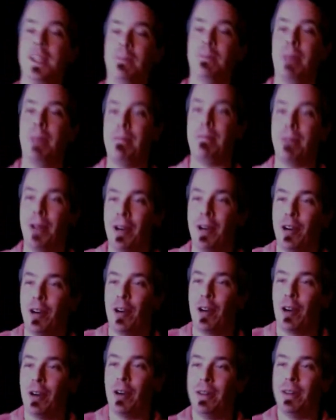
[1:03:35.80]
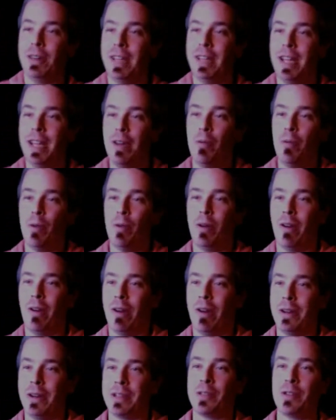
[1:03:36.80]
people here currently will
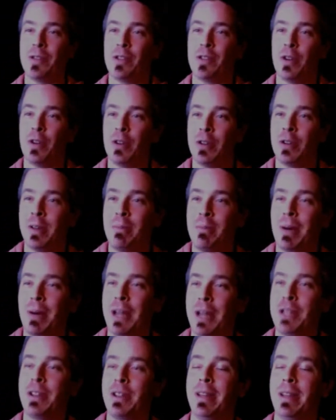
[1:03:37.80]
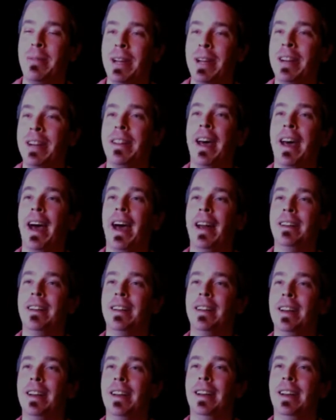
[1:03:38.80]
also socially pressure them into that.
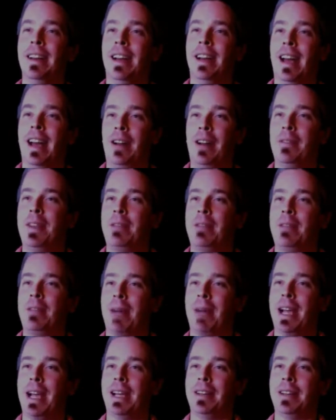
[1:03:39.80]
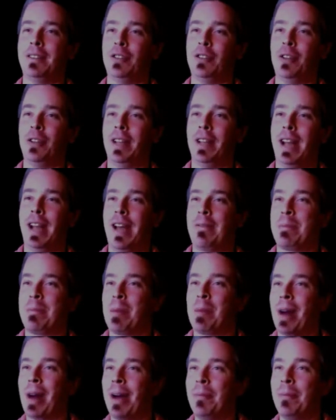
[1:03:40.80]
I don't think Mike and Juliet have a
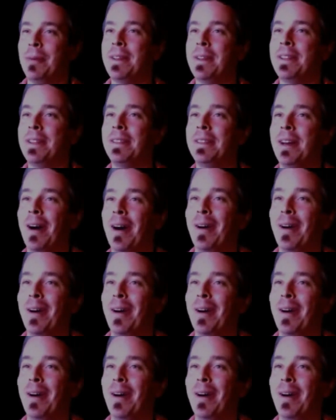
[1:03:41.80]
problem with it, though.